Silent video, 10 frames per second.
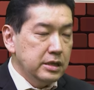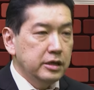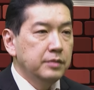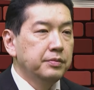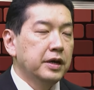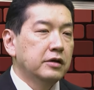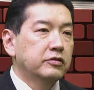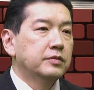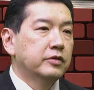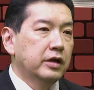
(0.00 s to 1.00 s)

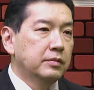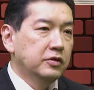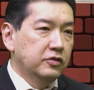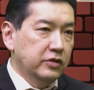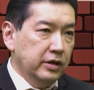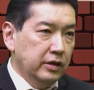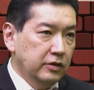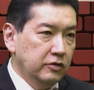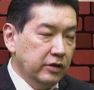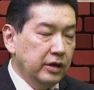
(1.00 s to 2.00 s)
impacts of climate
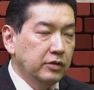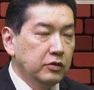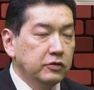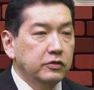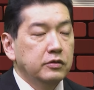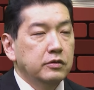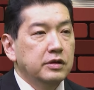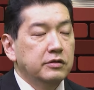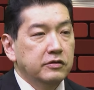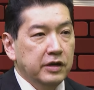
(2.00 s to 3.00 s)
change and
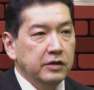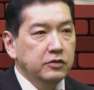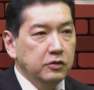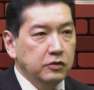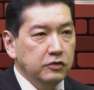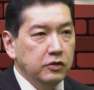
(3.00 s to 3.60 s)
also disasters.